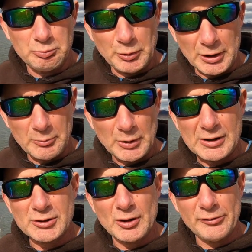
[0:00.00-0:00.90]
Pretty
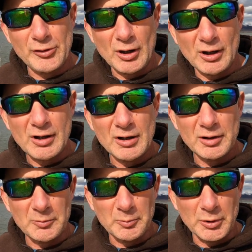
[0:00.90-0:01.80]
impressed so far,
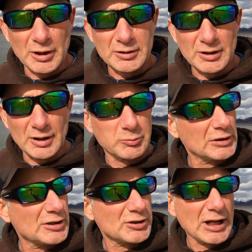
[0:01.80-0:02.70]
but
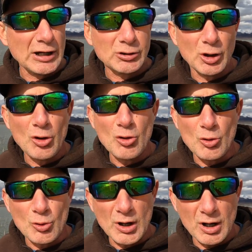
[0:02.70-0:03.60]
please stay
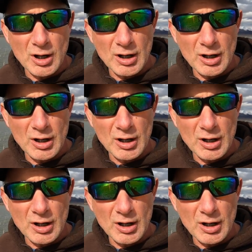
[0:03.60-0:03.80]
tuned,